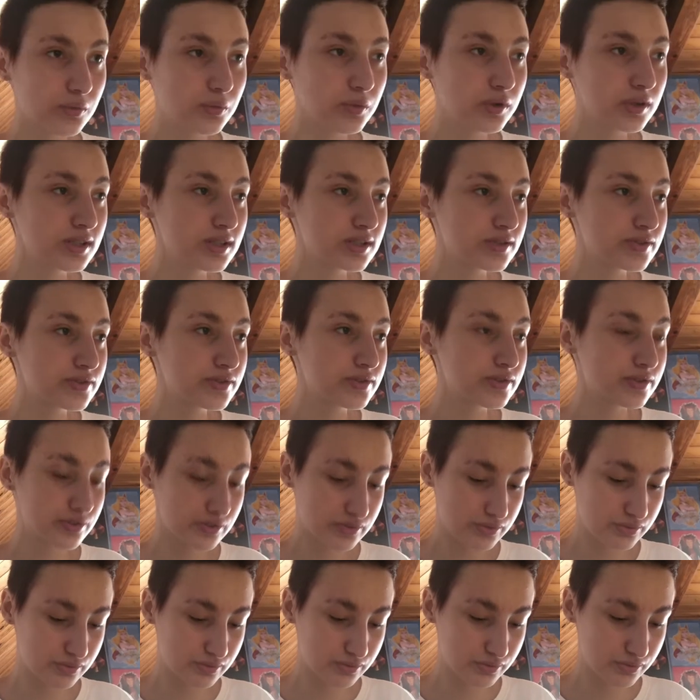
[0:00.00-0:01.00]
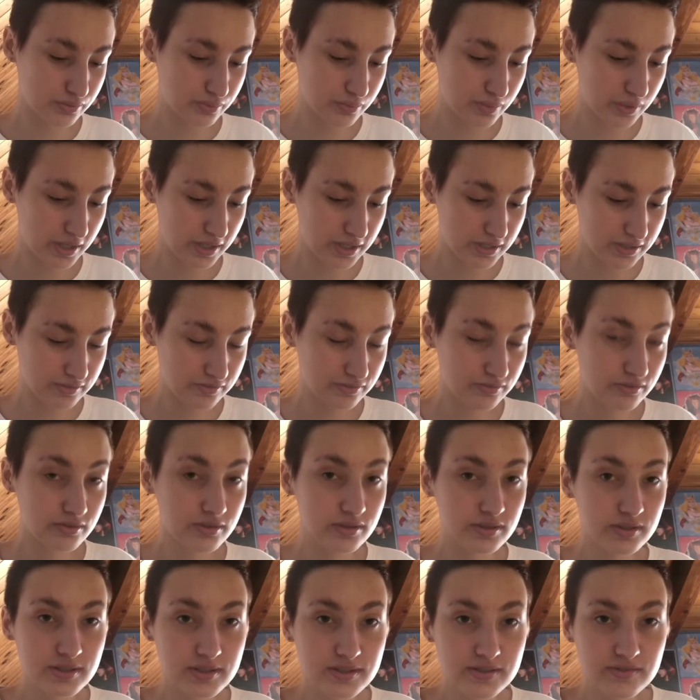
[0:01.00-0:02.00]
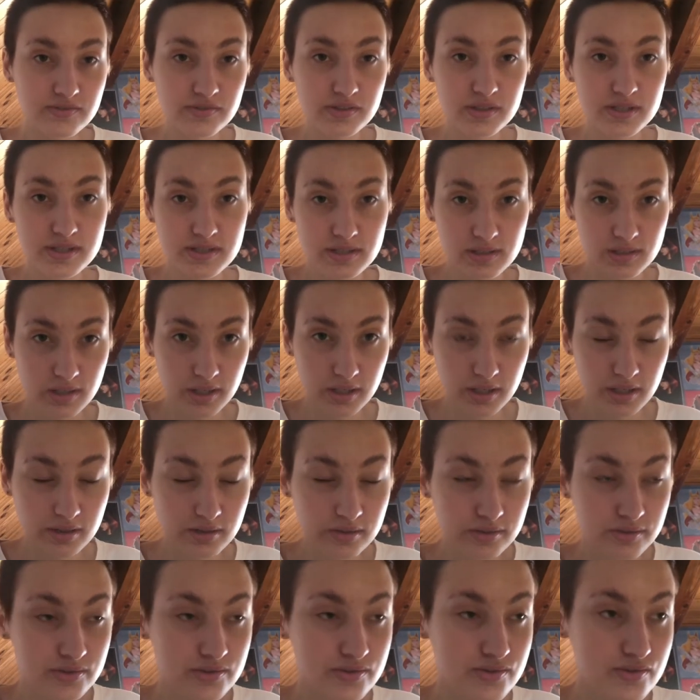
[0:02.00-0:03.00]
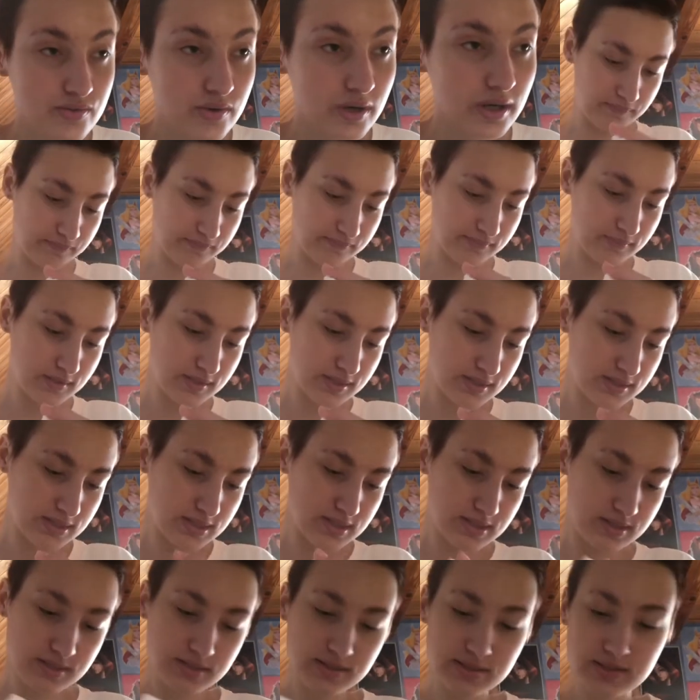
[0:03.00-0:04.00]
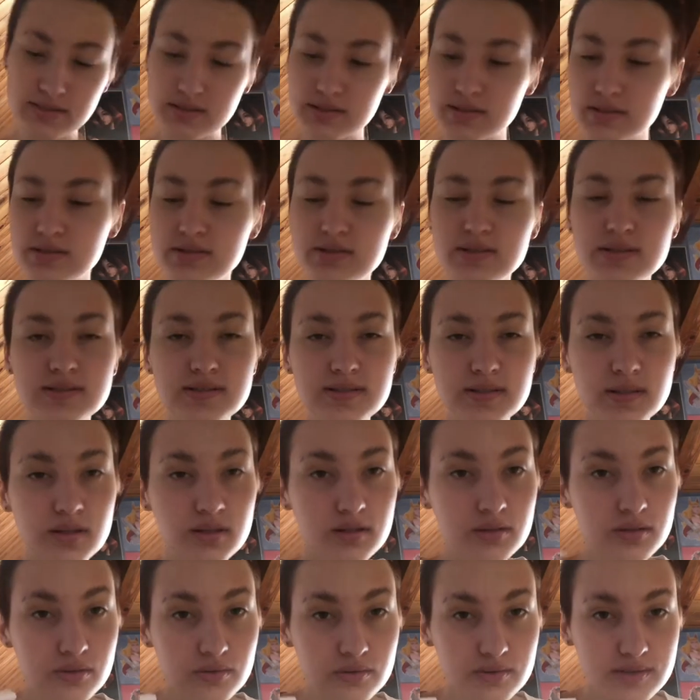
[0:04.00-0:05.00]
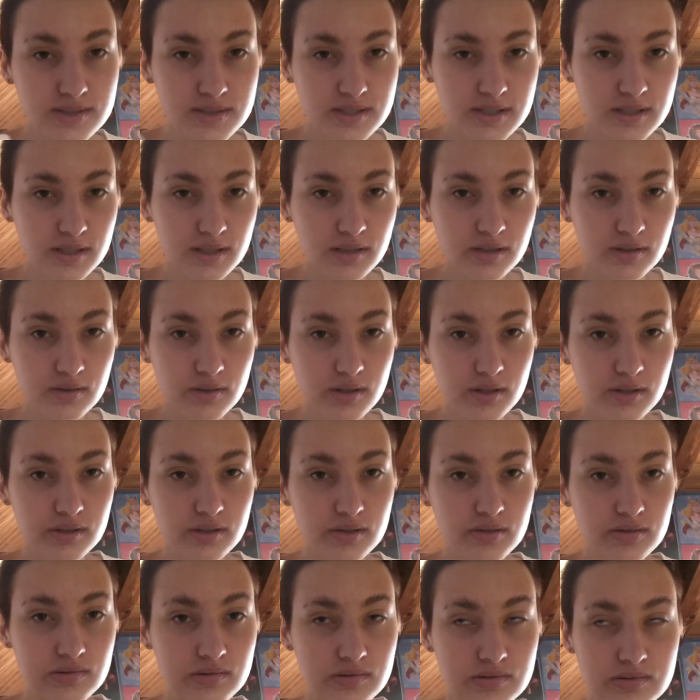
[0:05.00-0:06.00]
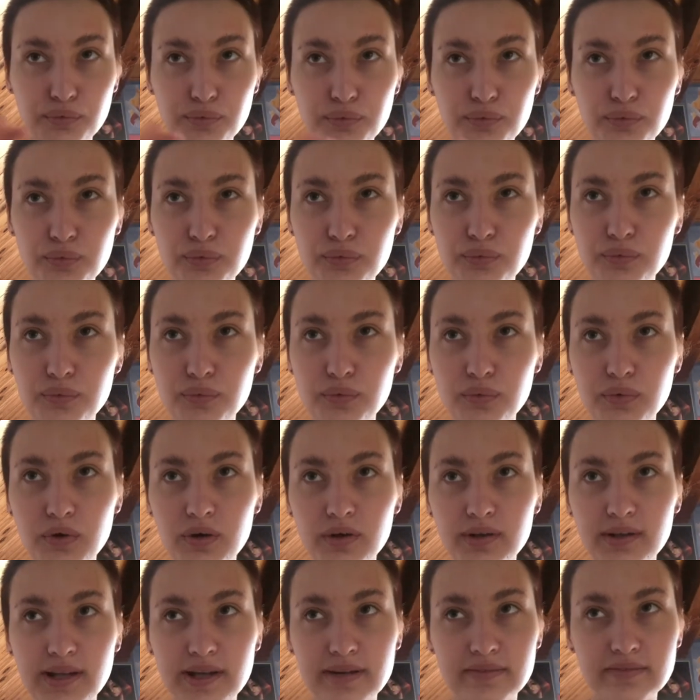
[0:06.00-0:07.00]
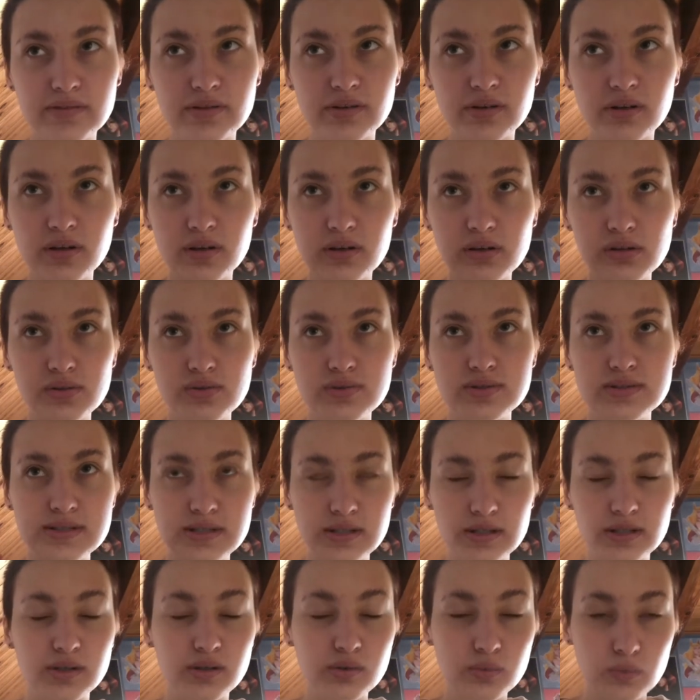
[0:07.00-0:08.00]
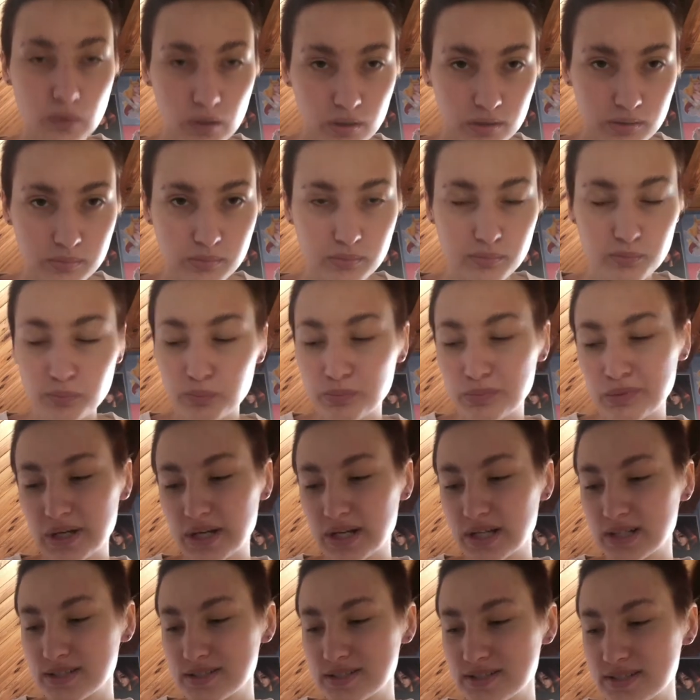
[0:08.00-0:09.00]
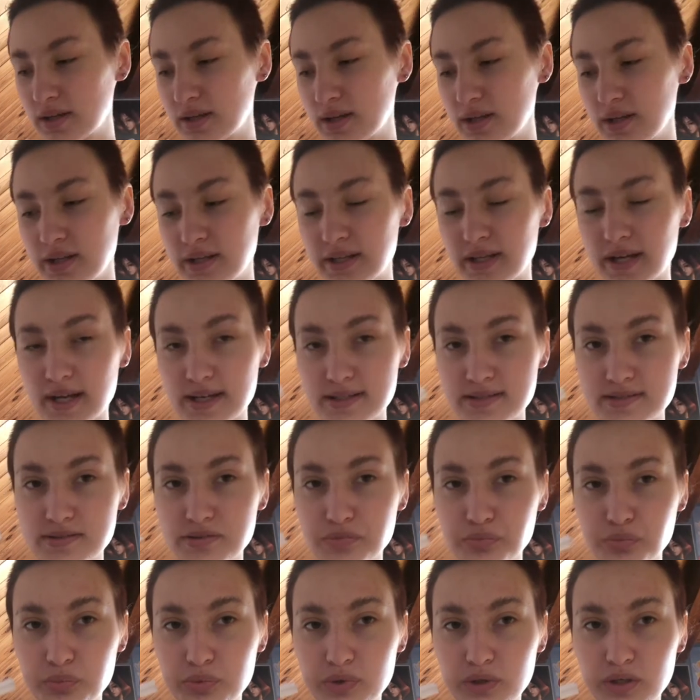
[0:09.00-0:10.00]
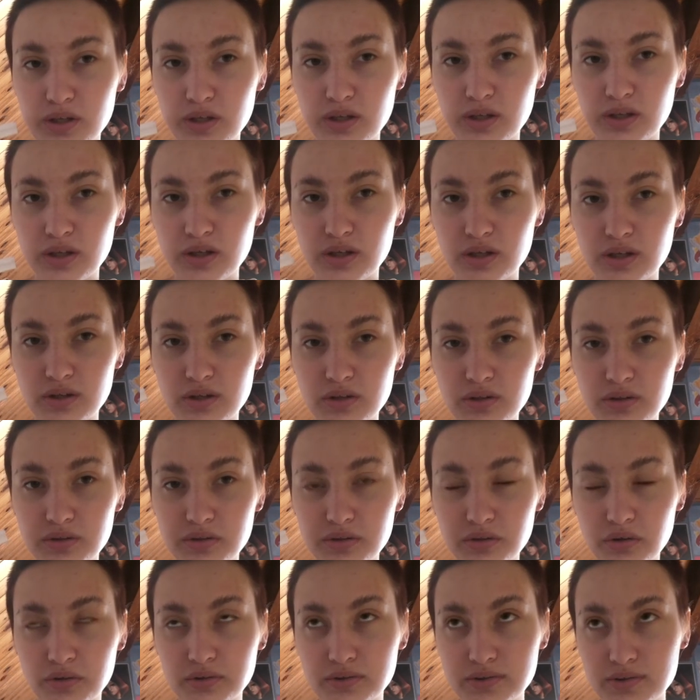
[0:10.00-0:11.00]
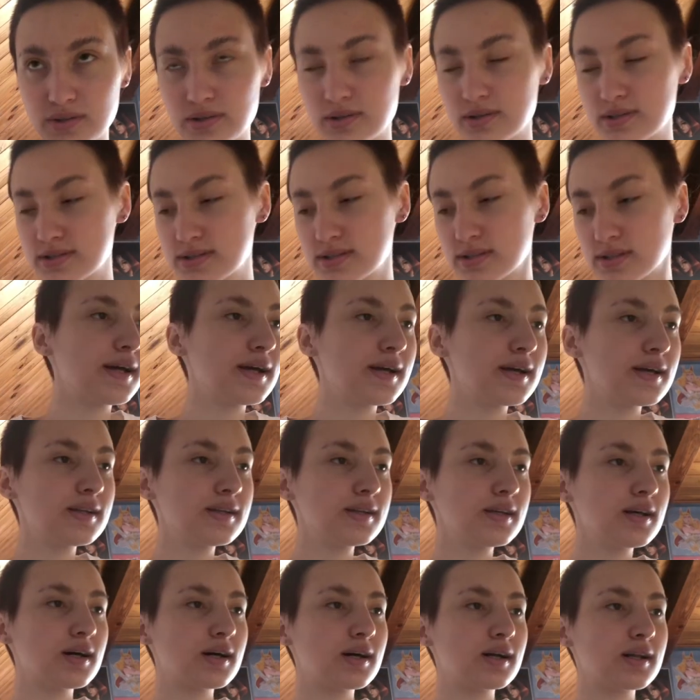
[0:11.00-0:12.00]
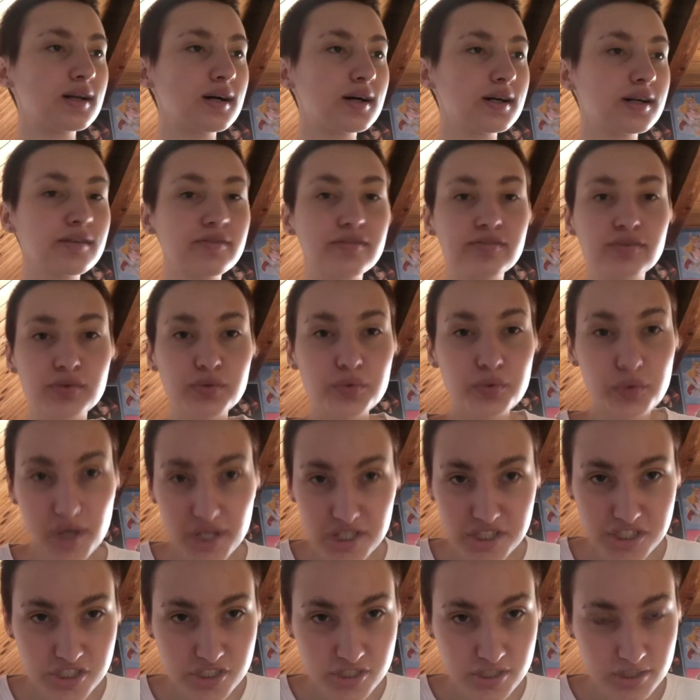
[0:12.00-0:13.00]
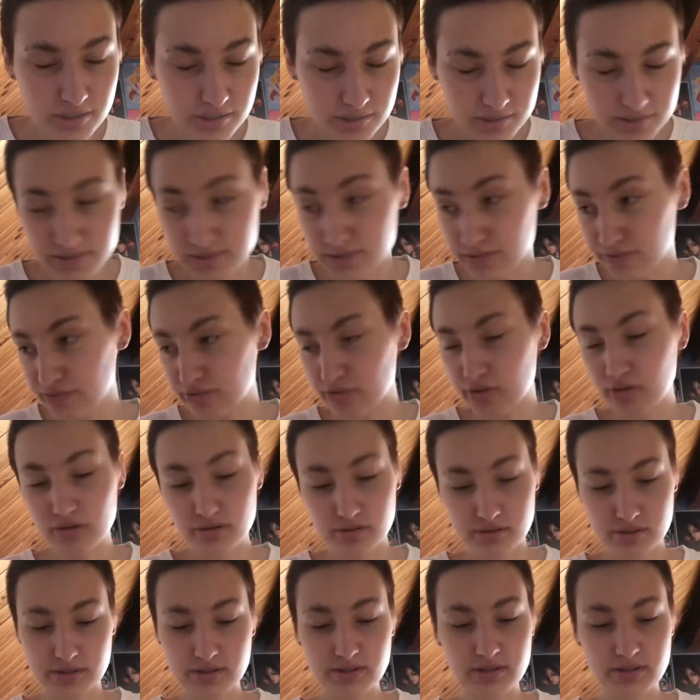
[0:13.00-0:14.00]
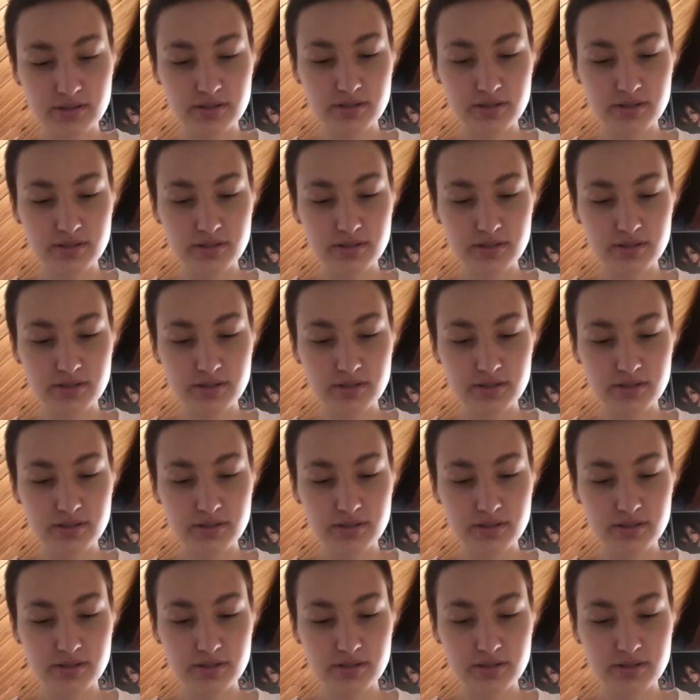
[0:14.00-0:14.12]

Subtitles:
we need to wait for this first layer to dry. This is just a glue stick. You can use whatever glue stick you want, but it has to be non-toxic. And a lot of questions, of course.